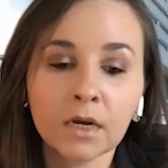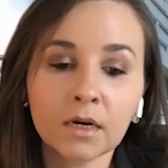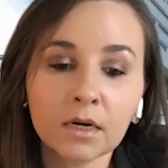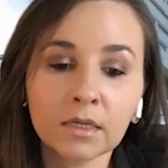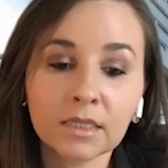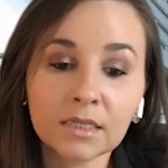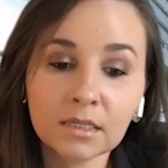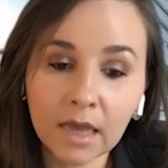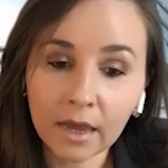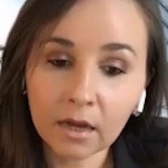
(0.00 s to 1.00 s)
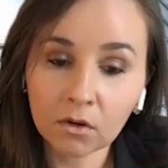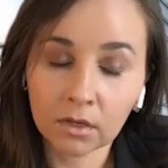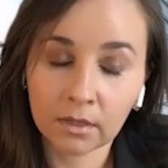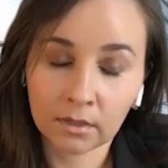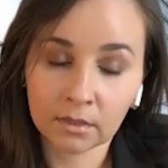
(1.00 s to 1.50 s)
The second
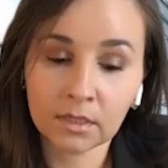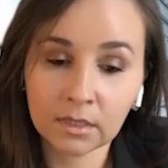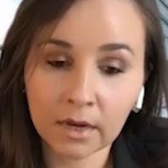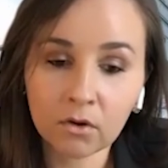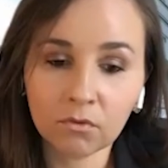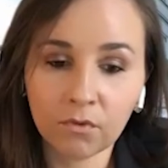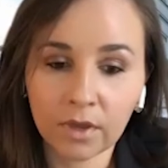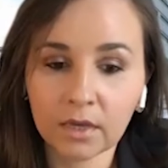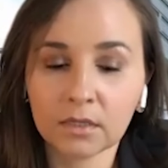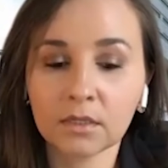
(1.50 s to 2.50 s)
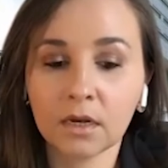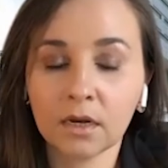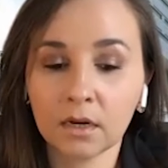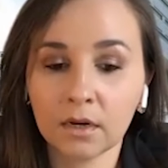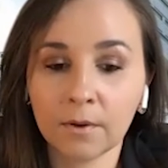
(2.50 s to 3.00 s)
phase,
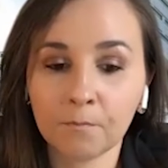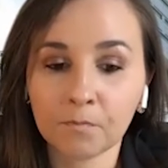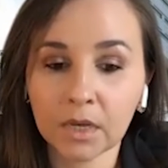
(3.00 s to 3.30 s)
a